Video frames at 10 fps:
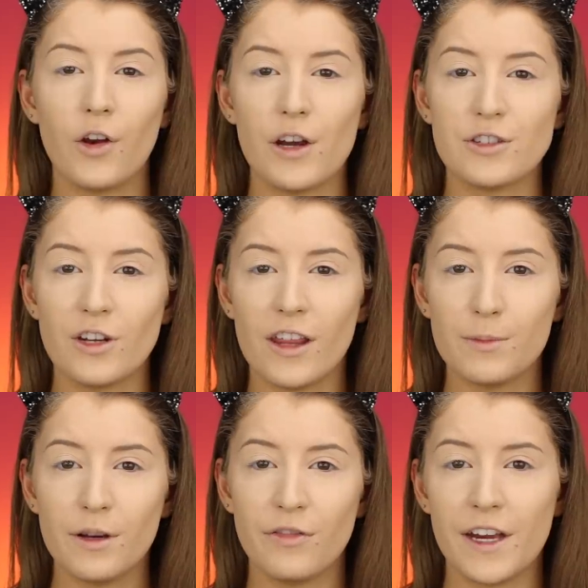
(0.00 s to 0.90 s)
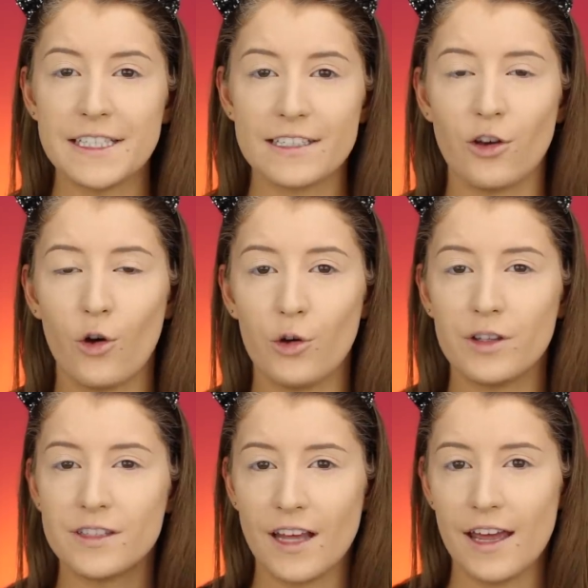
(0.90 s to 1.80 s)
All right, so now that my face is all
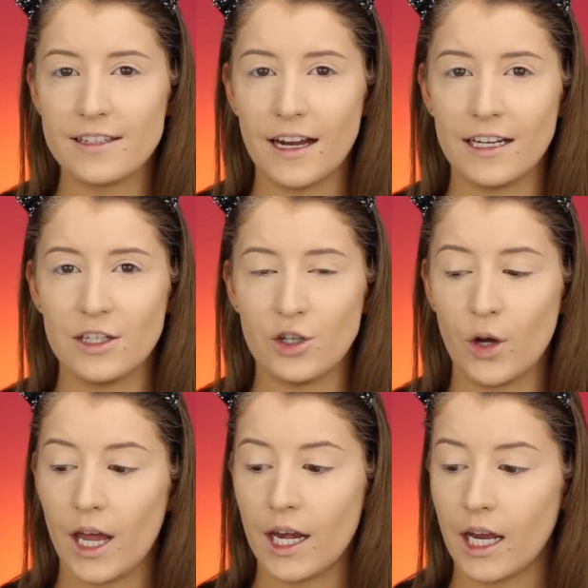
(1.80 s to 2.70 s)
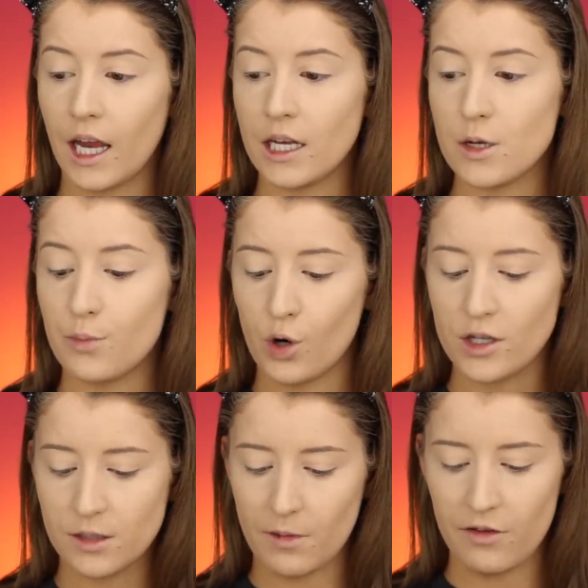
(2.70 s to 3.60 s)
set, I need to go ahead and
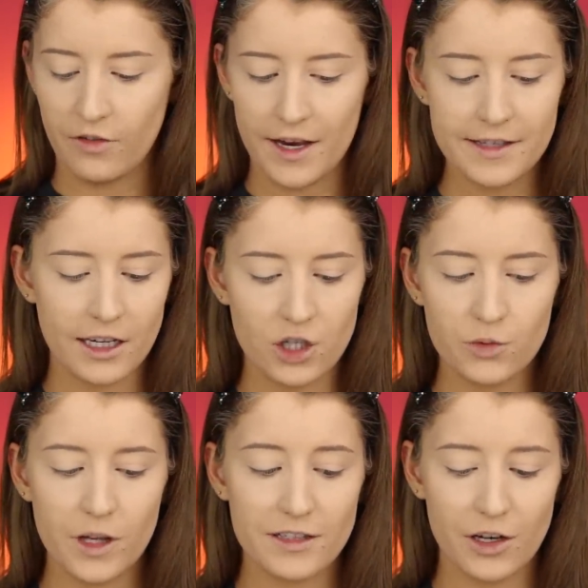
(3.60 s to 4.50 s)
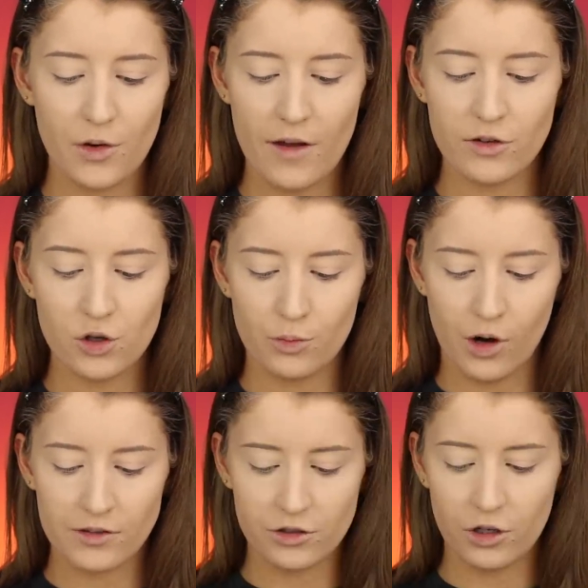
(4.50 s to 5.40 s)
bronze up my face. I just realized I don't have a new
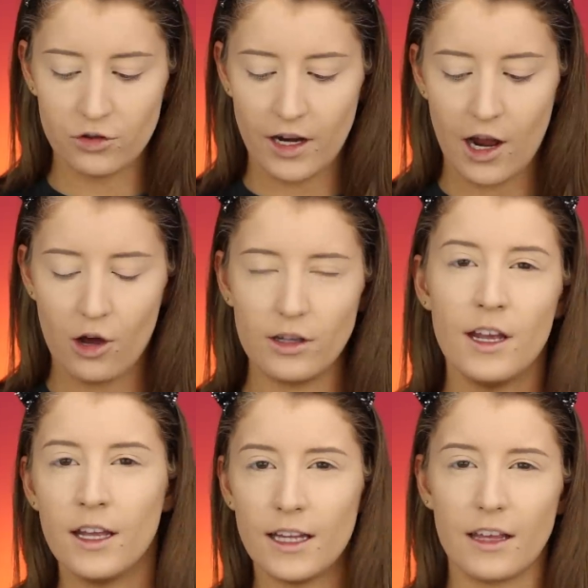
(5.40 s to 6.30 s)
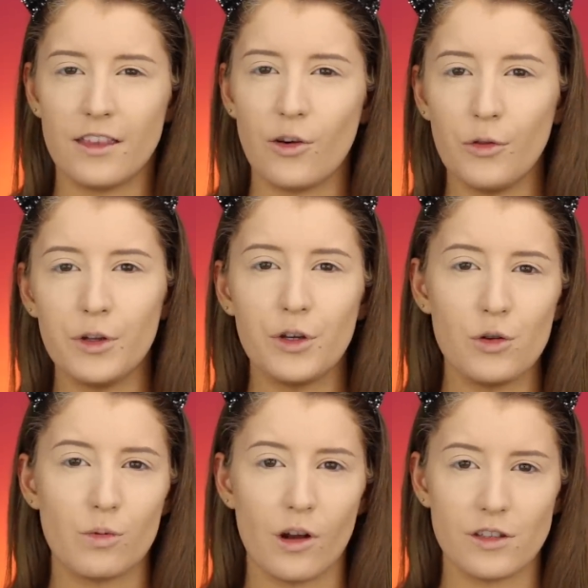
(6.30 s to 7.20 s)
bronzer to try out. Like, the only
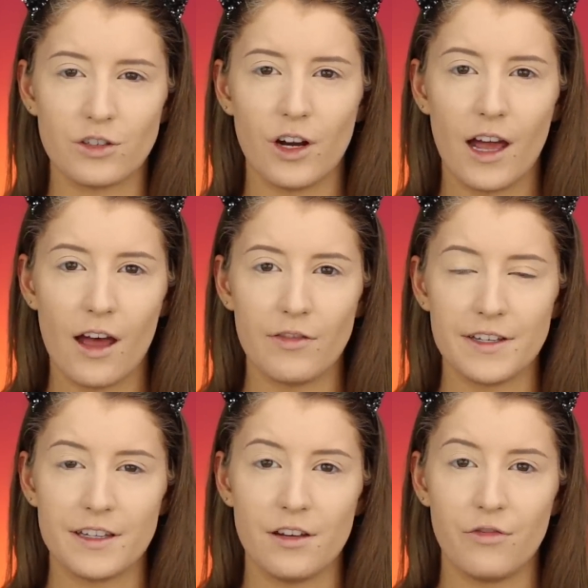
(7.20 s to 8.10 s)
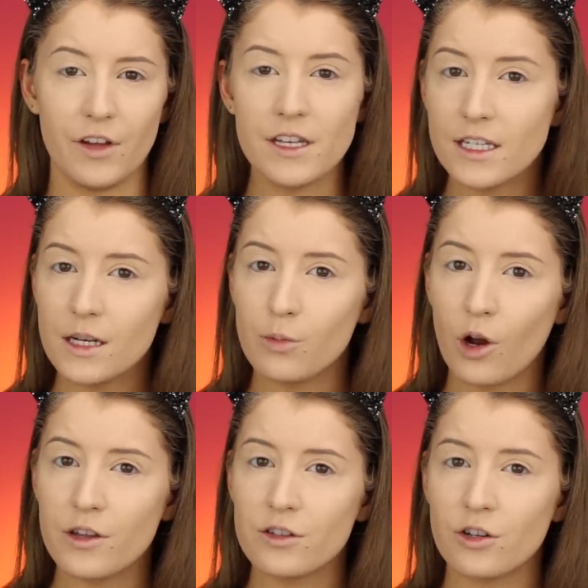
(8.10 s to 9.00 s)
new bronzer I have is the Fenty
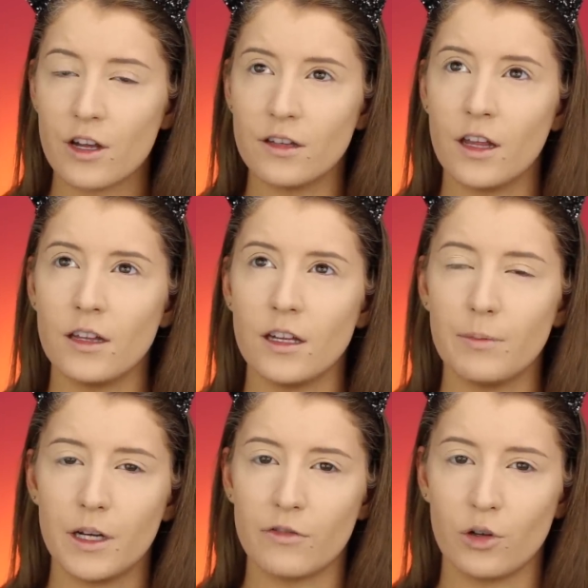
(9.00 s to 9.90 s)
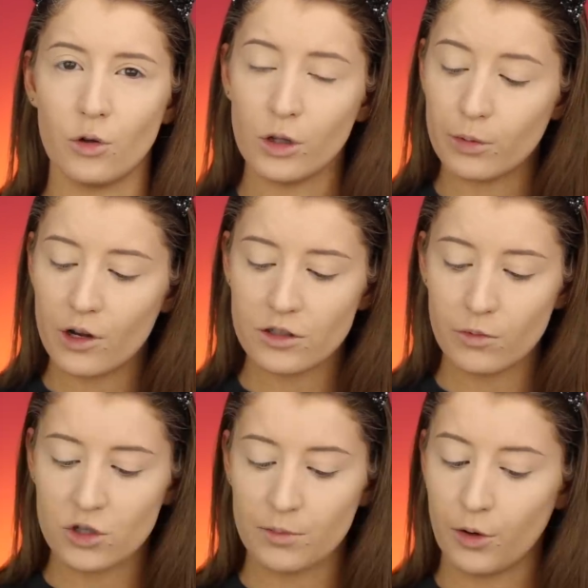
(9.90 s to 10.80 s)
bronzer and then the Benefit Hula
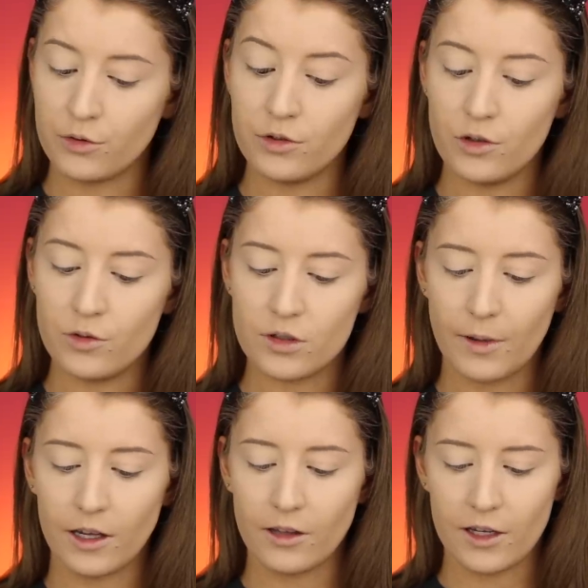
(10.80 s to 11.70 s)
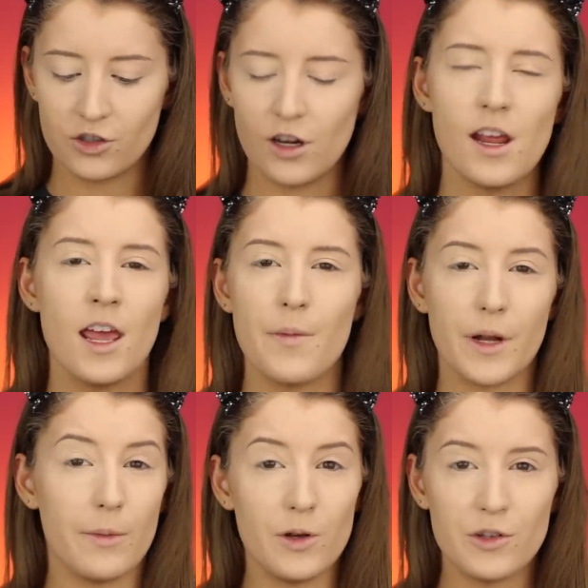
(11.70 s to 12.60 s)
bronzer, which are both new to my collection,
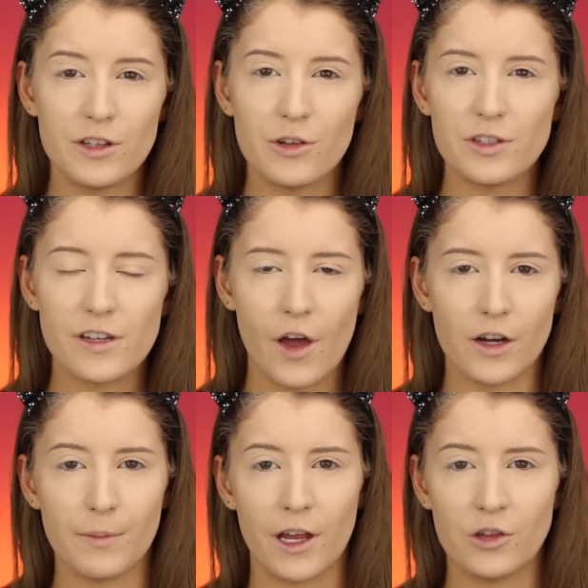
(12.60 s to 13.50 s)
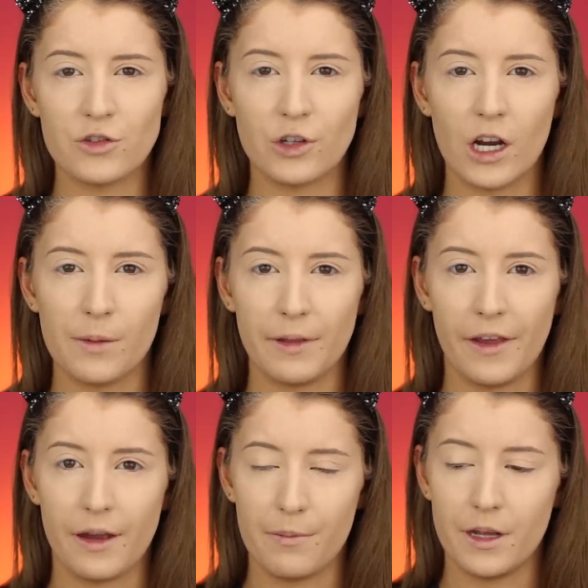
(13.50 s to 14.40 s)
but I've been using those a ton on my Instagram,
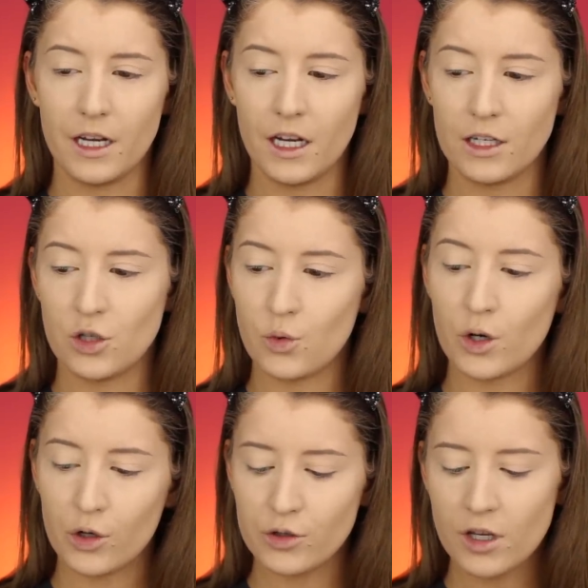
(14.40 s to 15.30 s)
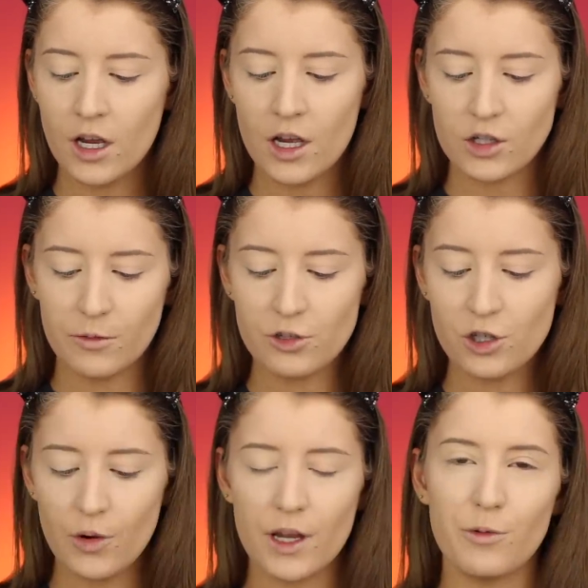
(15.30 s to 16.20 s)
like mini tutorials. So I'm
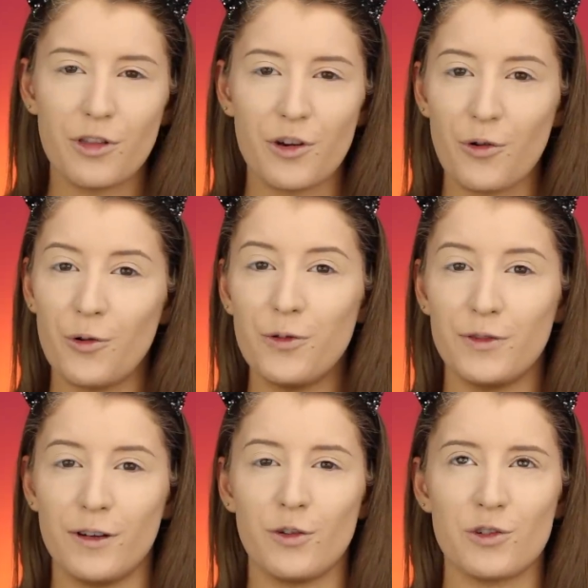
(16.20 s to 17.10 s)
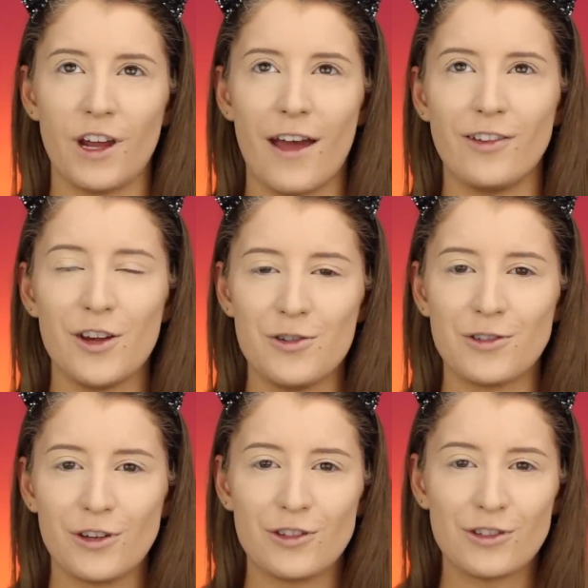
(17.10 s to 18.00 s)
go in with an old favorite, which I have not
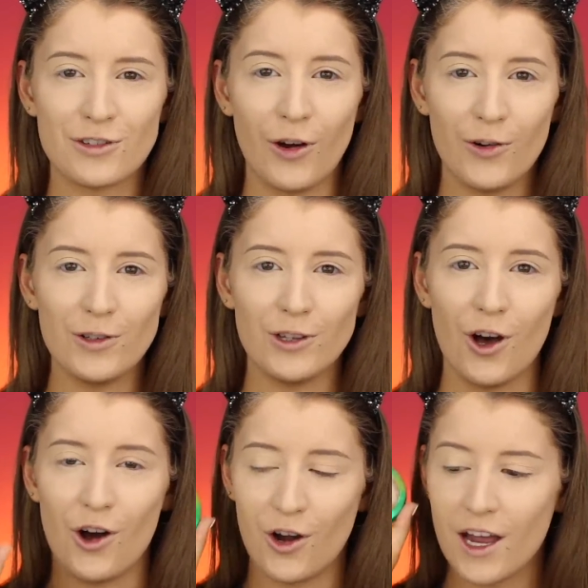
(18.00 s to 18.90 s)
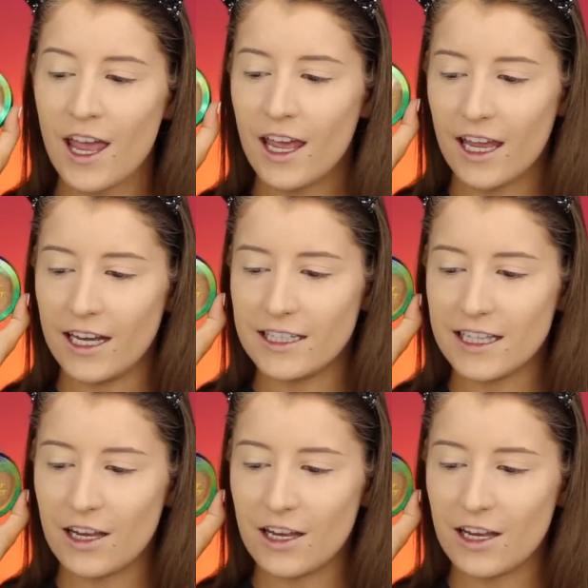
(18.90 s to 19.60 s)
used in so long. It is